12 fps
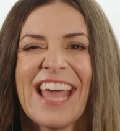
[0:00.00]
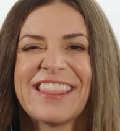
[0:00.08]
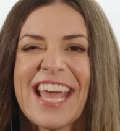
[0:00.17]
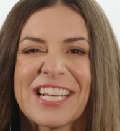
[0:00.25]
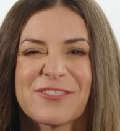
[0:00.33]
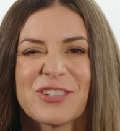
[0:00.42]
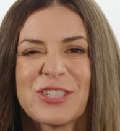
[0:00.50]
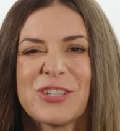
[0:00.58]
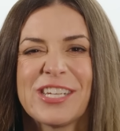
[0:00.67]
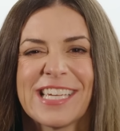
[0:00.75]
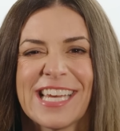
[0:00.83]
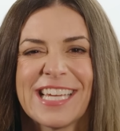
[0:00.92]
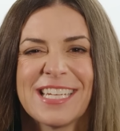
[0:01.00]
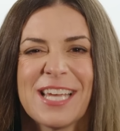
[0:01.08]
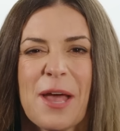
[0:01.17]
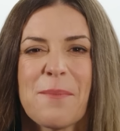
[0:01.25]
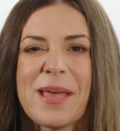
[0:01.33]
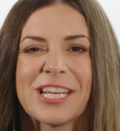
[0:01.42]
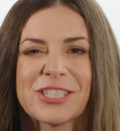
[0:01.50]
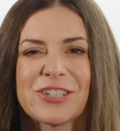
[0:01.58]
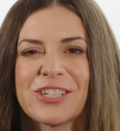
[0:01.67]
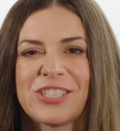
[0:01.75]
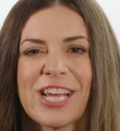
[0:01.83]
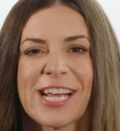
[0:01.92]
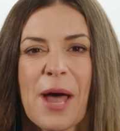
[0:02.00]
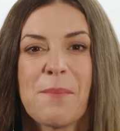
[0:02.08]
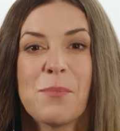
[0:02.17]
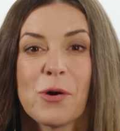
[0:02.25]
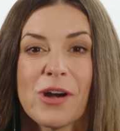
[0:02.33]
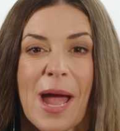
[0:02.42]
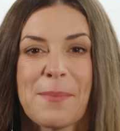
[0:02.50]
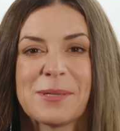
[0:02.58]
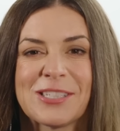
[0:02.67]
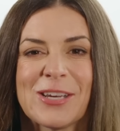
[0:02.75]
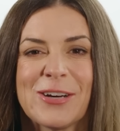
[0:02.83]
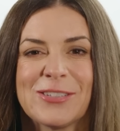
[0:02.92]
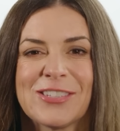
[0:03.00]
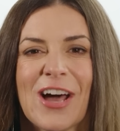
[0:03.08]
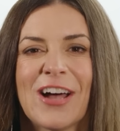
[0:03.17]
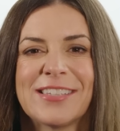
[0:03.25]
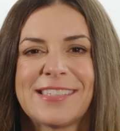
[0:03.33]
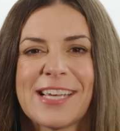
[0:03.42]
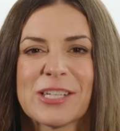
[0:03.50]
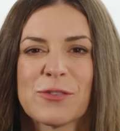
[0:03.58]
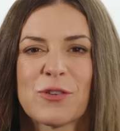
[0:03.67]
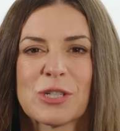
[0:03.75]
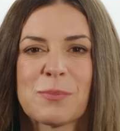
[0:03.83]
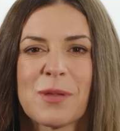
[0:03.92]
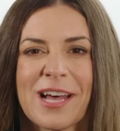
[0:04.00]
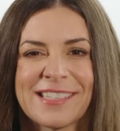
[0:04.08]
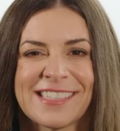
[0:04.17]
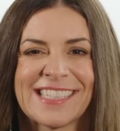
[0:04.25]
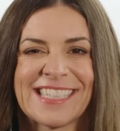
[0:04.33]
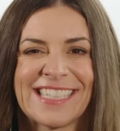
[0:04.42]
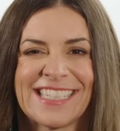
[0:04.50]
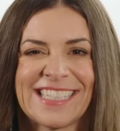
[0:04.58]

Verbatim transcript: Thanks for tuning in. Make sure to check out more episodes on Salesforce Plus.